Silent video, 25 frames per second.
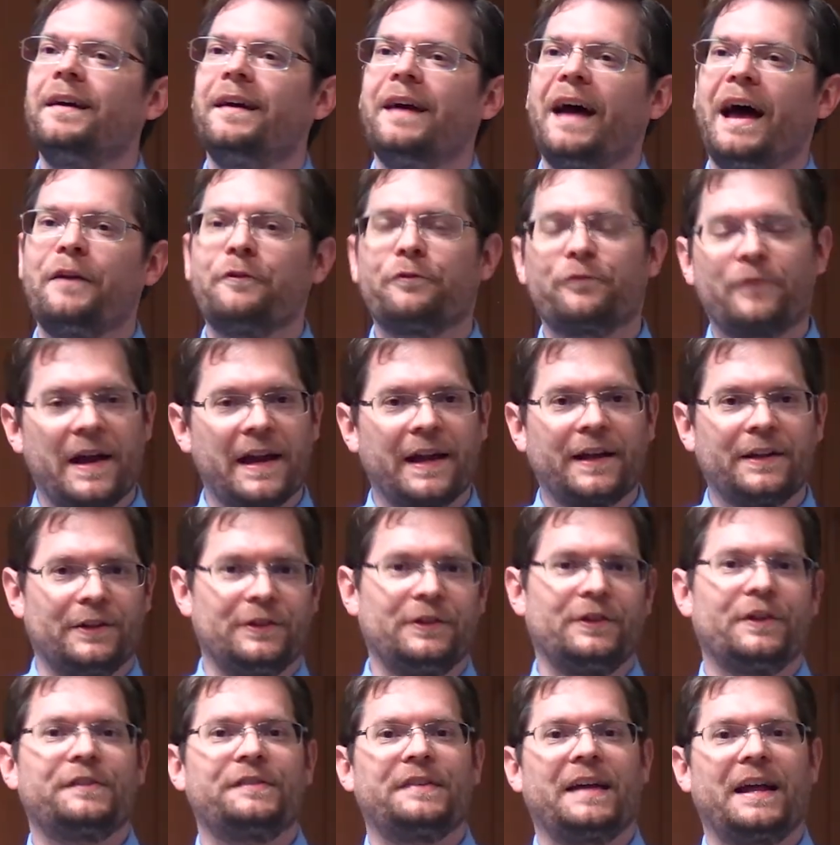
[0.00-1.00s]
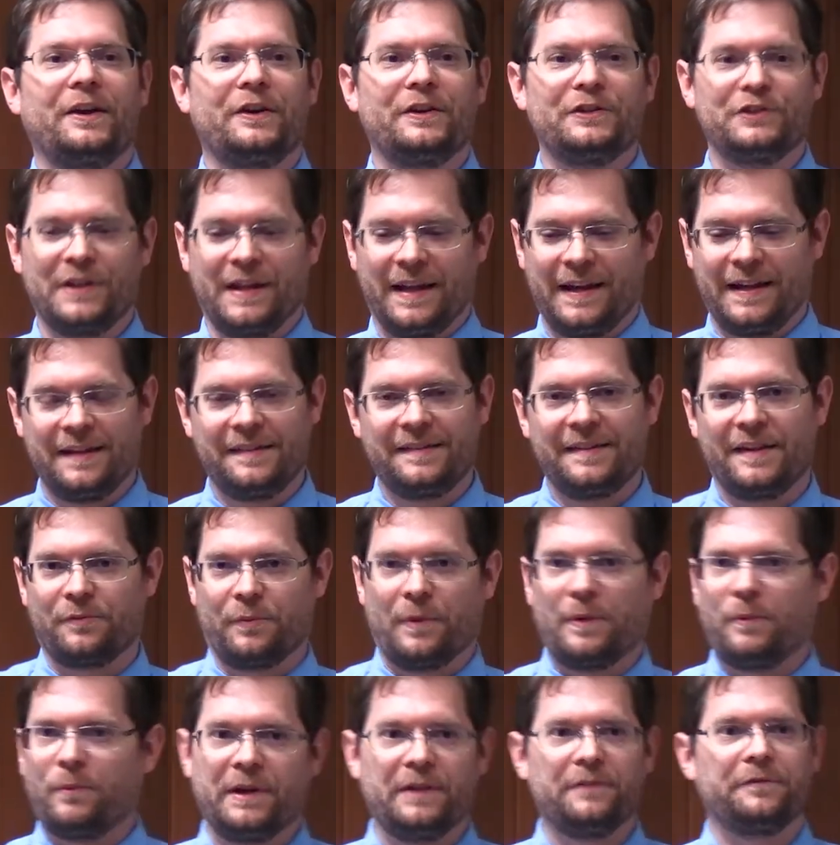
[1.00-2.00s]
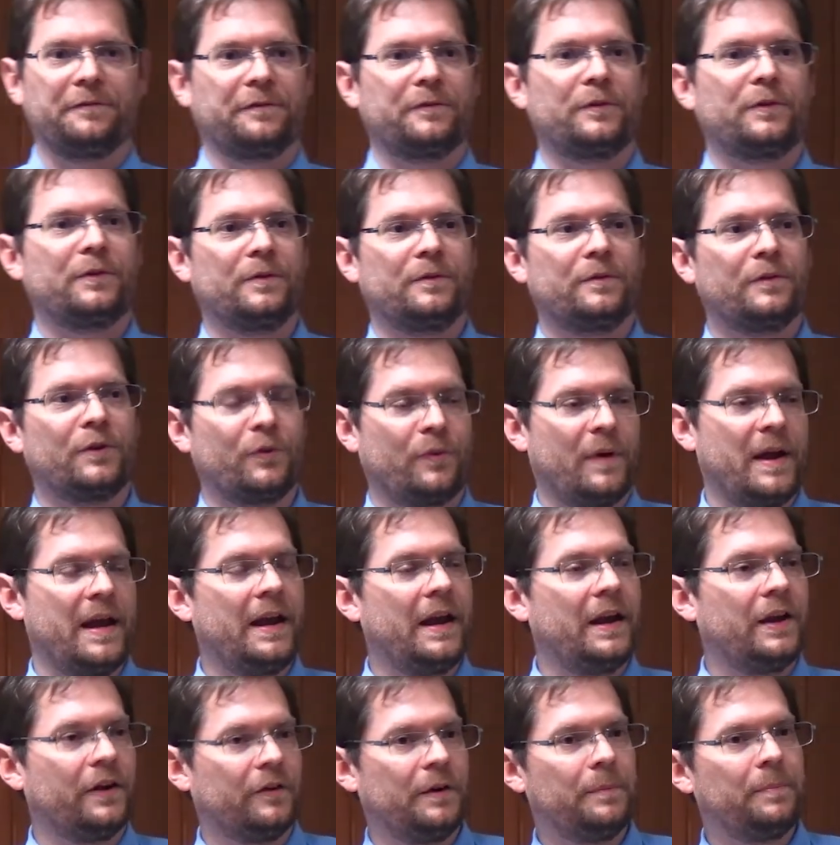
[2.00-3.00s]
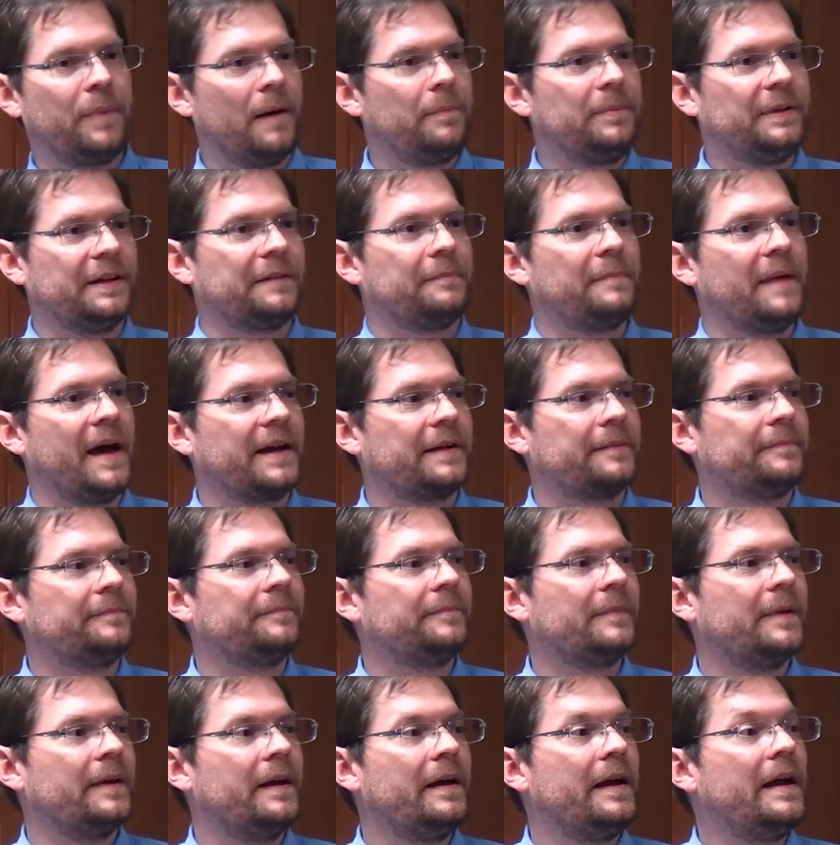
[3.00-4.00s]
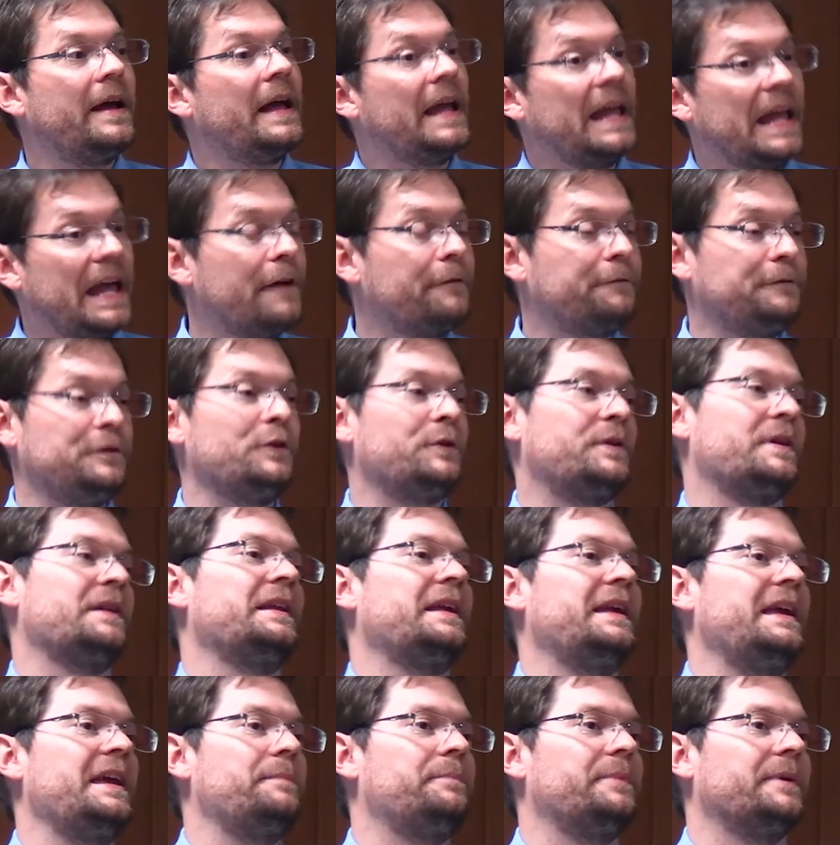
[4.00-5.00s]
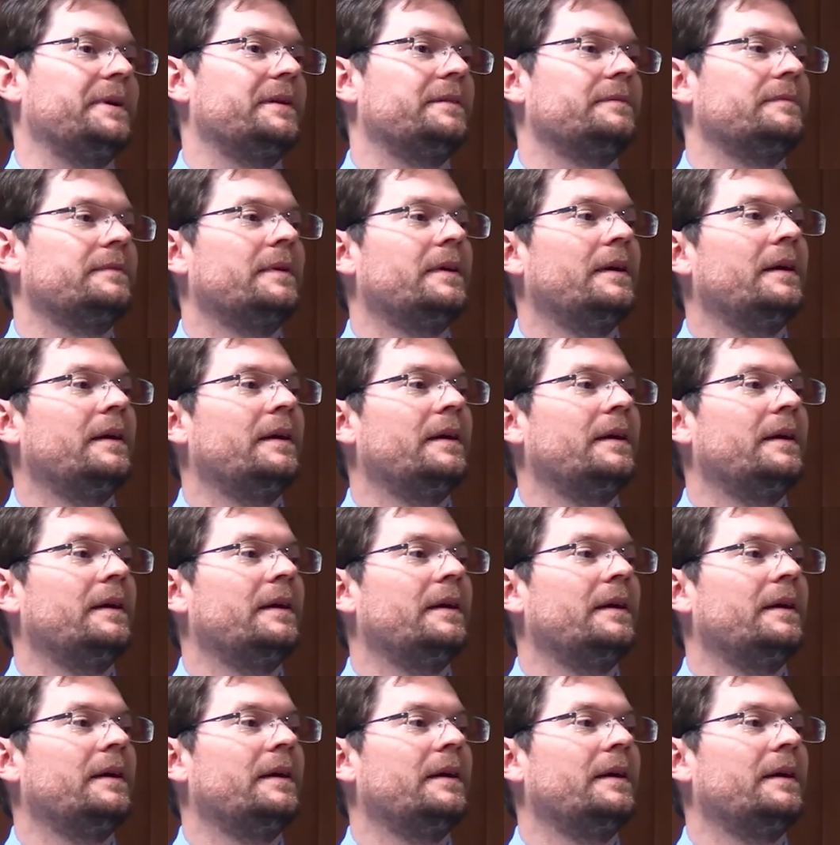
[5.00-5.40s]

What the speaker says: And Franklin looks at her and he says, "Well, we've created a republic, madam, if you can keep it."